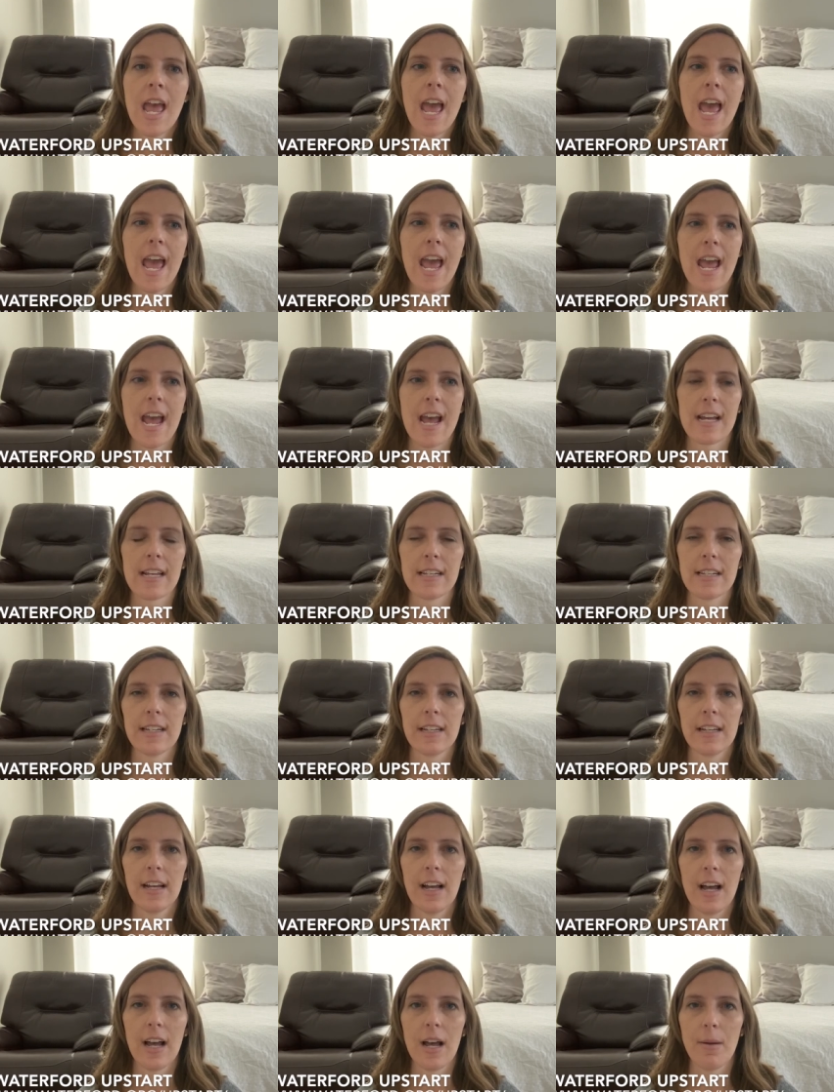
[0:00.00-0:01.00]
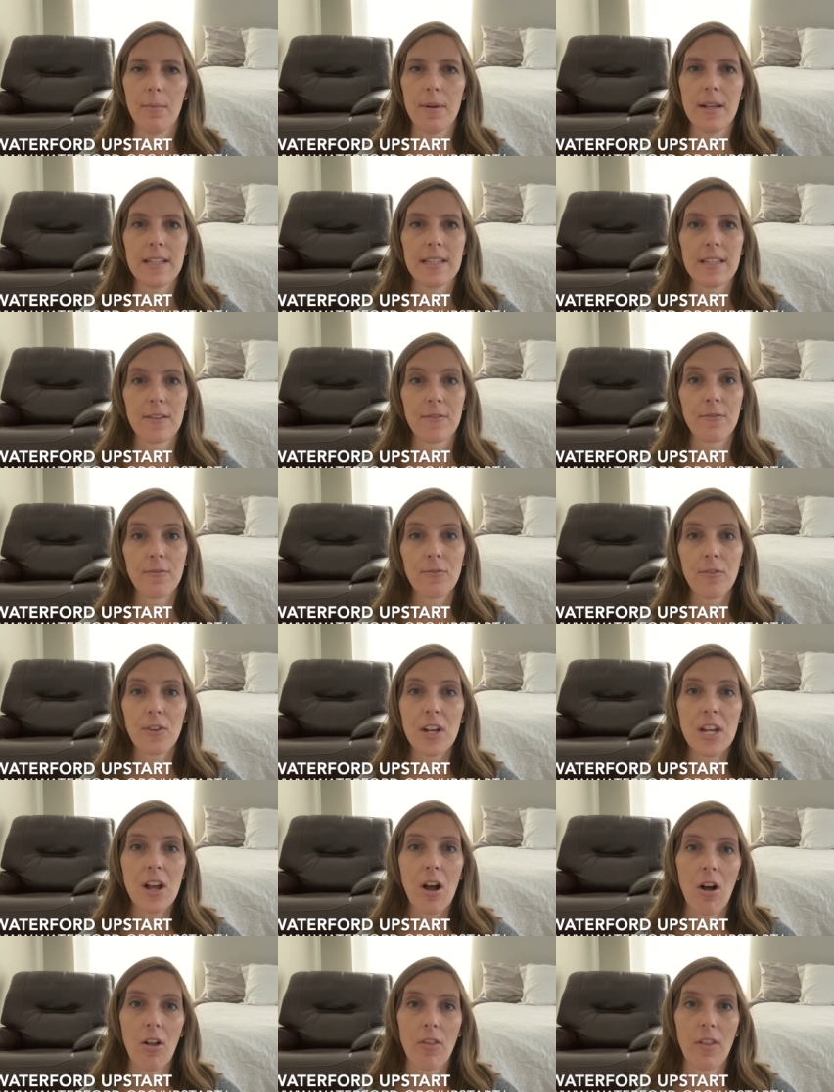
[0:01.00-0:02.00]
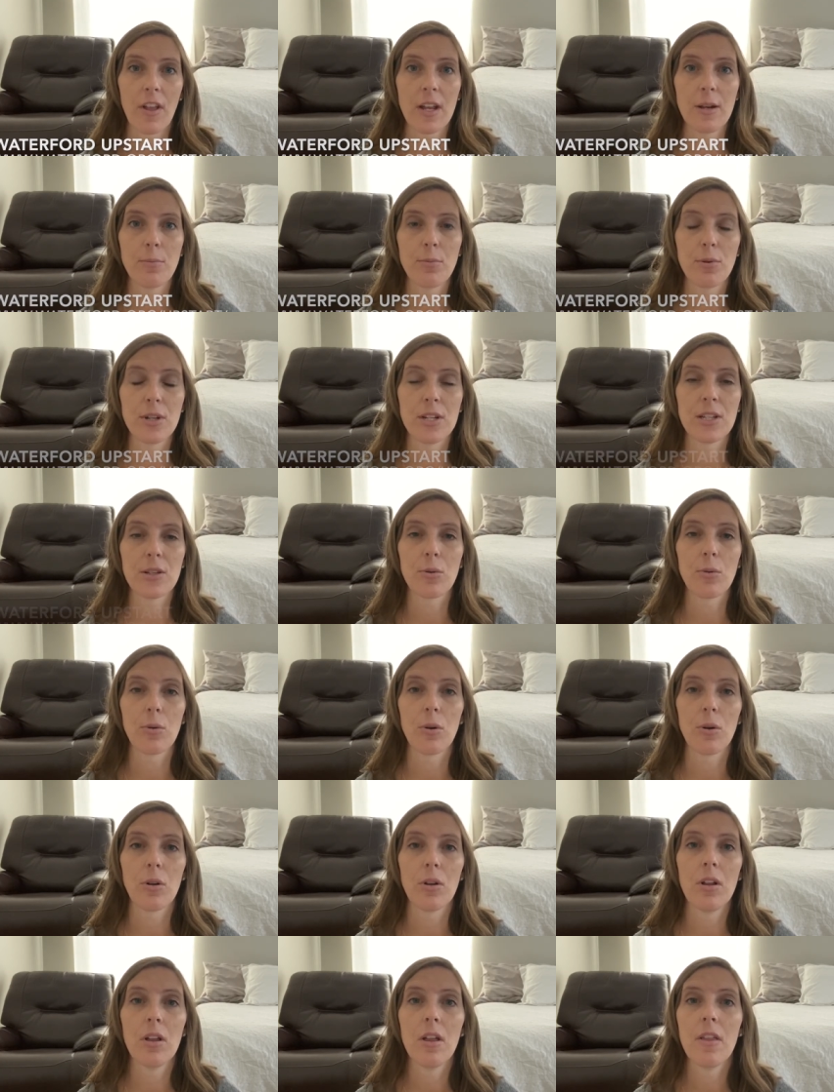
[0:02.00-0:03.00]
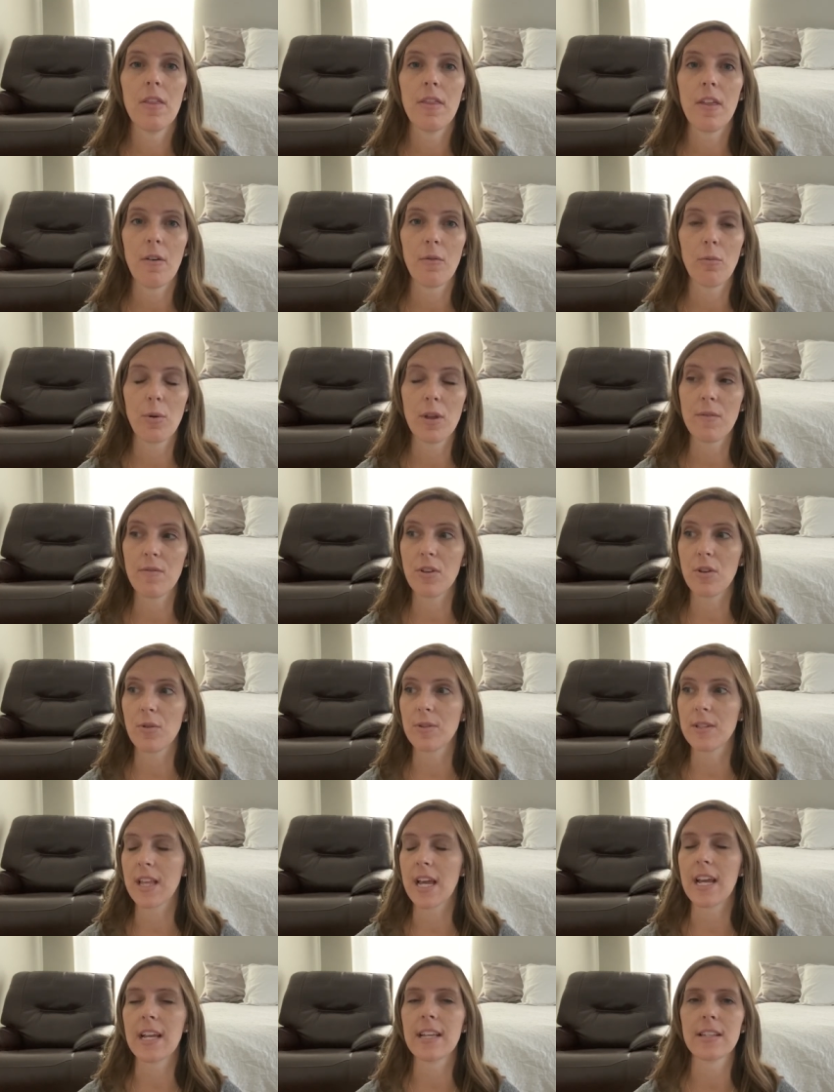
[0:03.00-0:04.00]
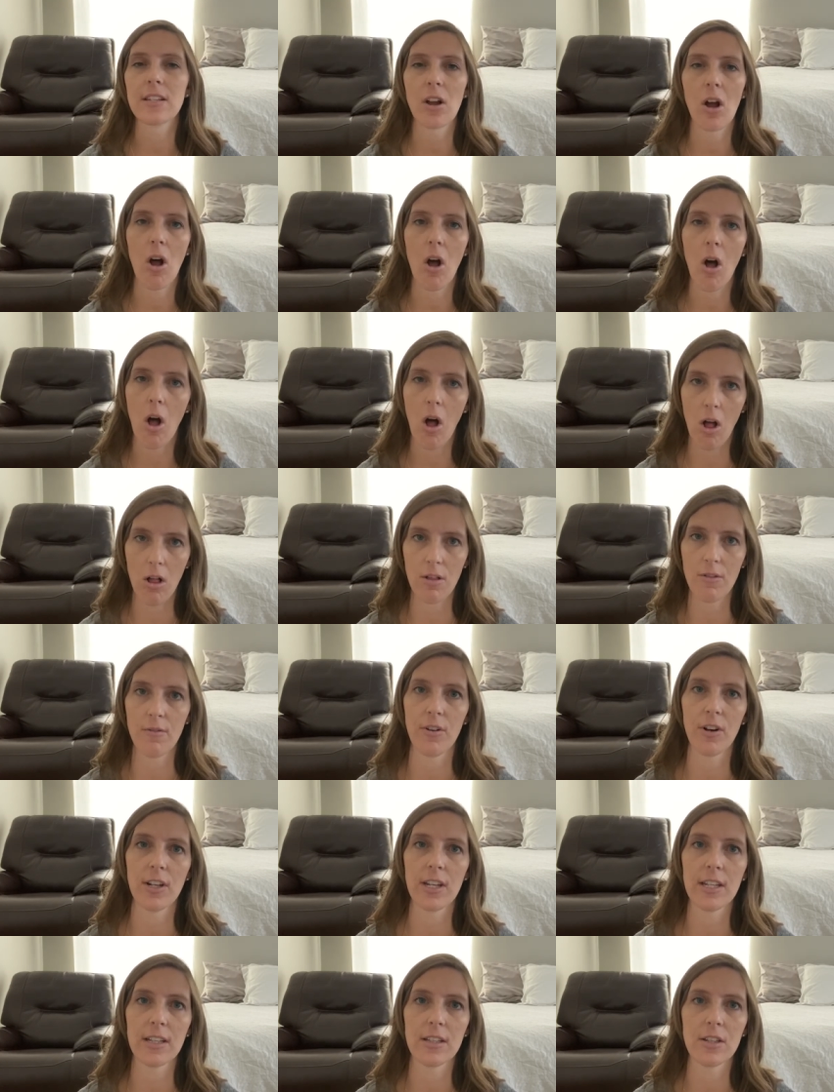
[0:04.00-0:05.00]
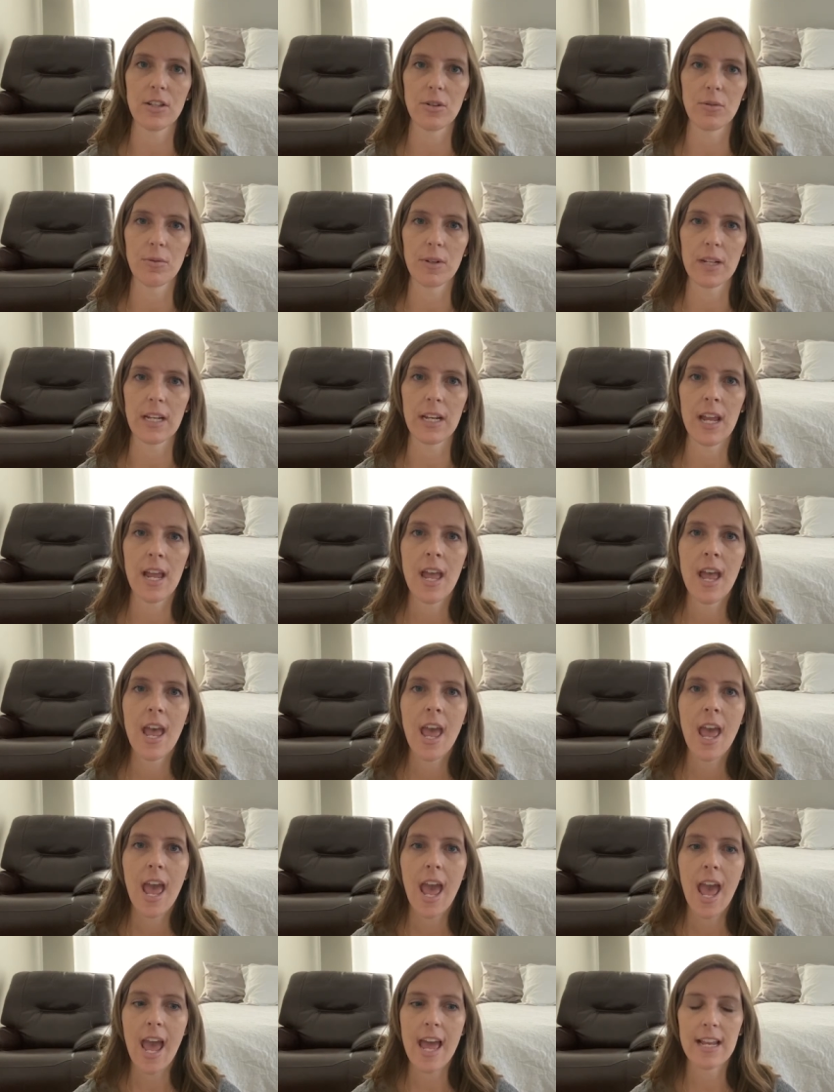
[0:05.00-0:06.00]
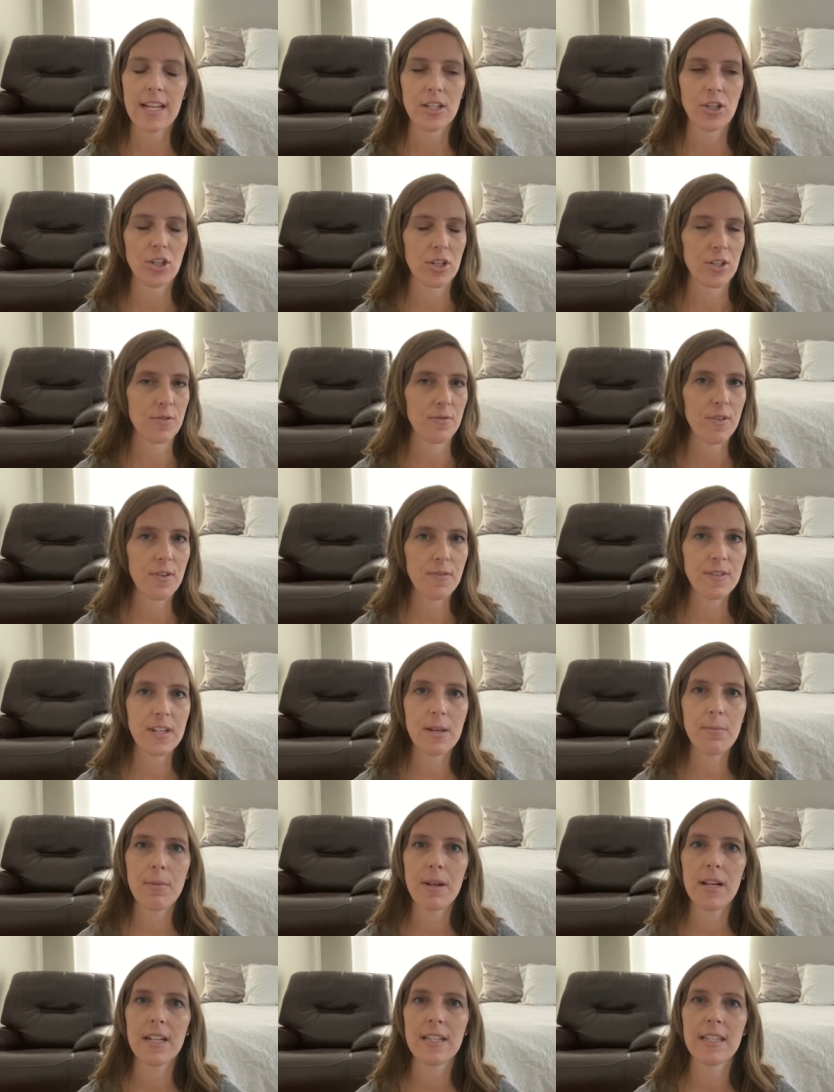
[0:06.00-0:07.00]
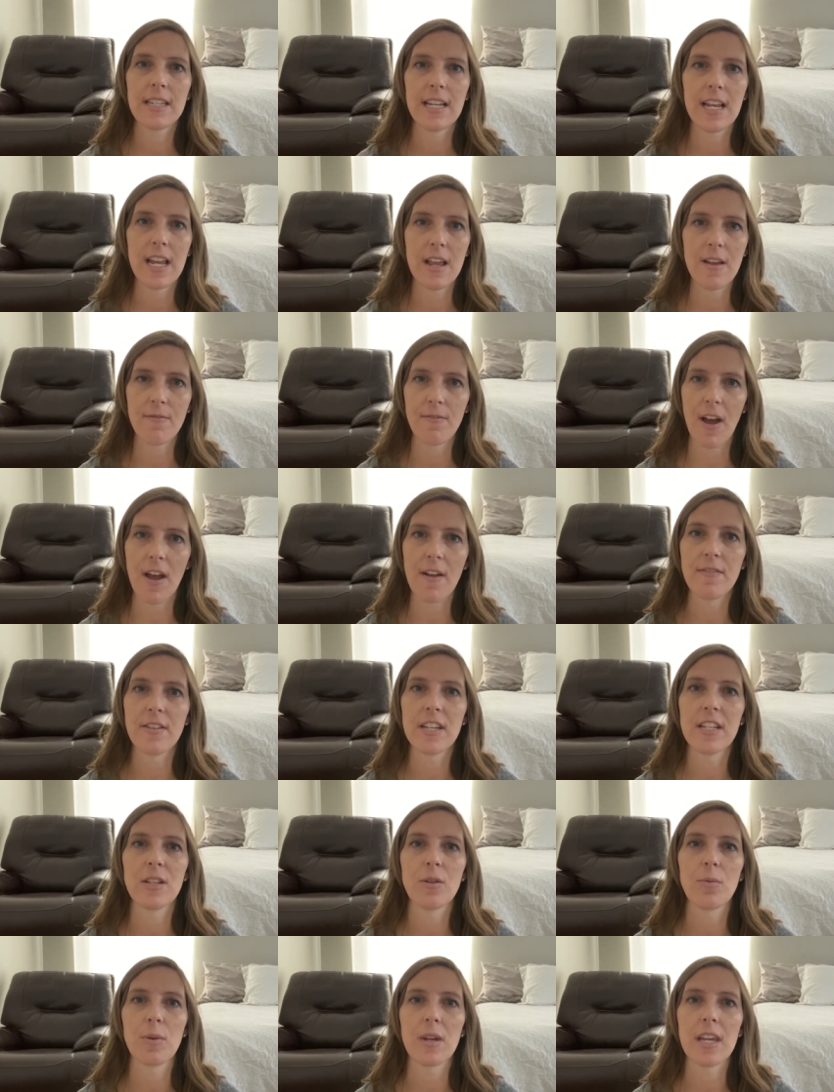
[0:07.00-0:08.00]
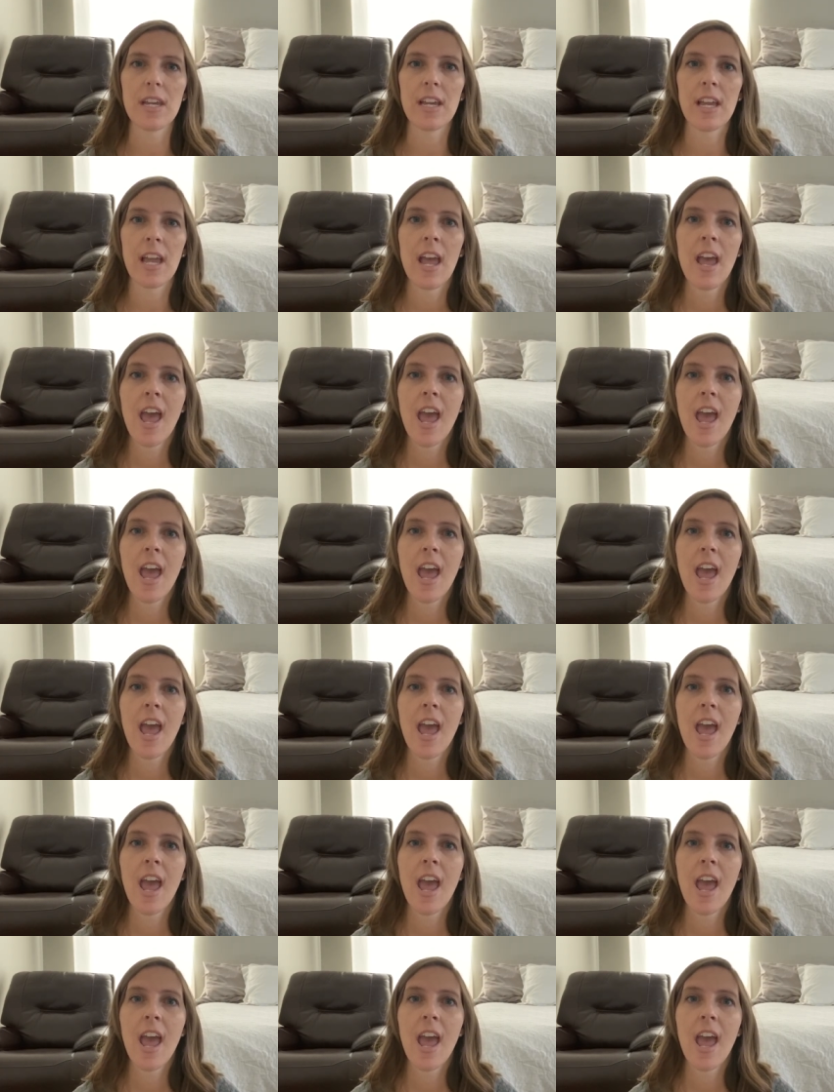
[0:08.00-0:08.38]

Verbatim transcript: And it's a free online preschool that we've used that has taught all of our kids to read. And it's just 15 minutes a day, 5 days a week.